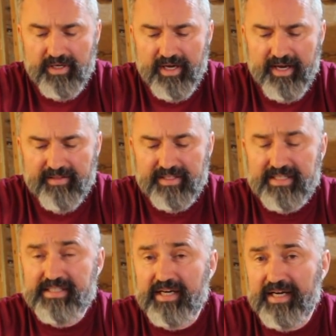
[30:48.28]
and the
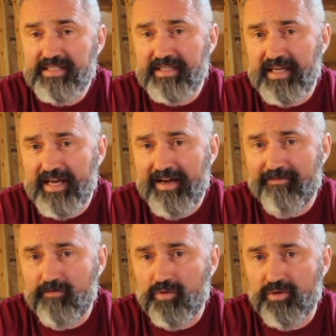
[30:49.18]
designs that they have
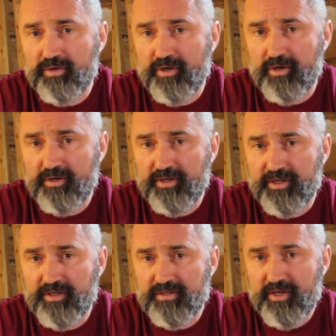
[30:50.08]
for their yarn
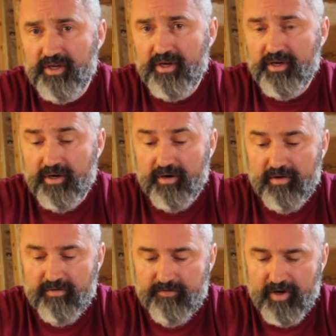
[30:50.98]

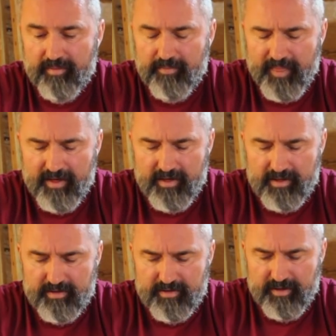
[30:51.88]
are from
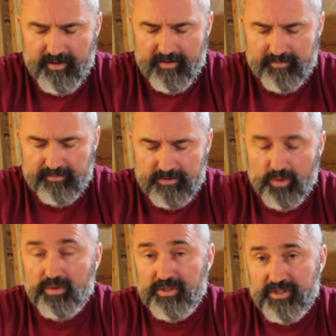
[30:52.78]

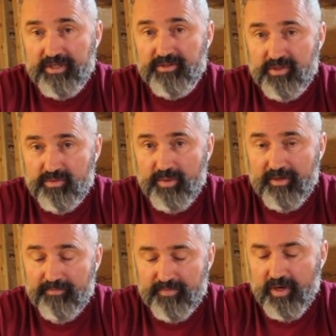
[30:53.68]
local designers as
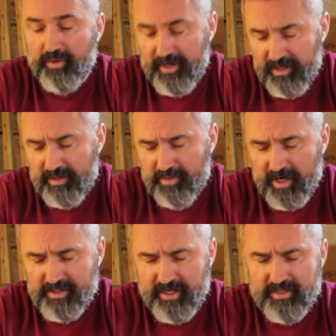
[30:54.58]
well. Oh, and in the
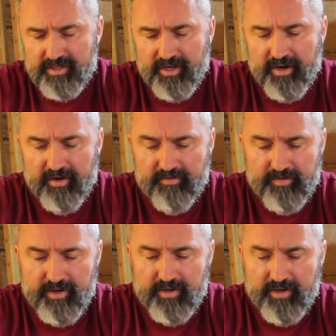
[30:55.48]
process
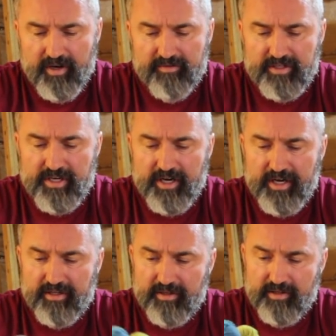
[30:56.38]
of the
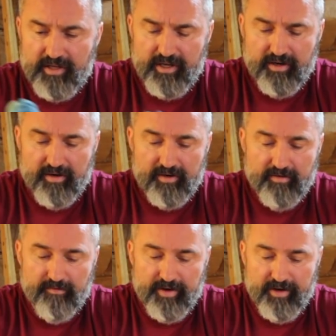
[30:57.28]
dyeing, they are
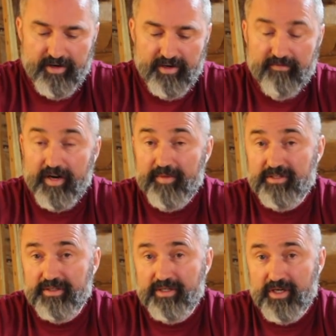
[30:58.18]
very
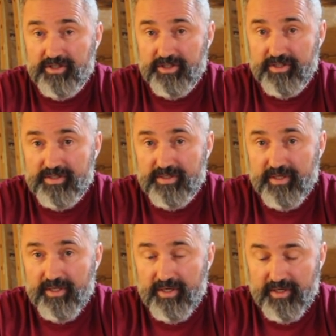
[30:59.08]
environmentally conscious,
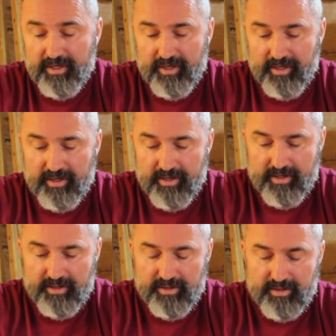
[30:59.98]

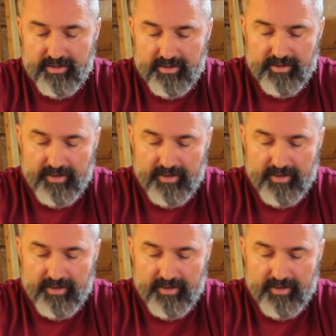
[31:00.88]
and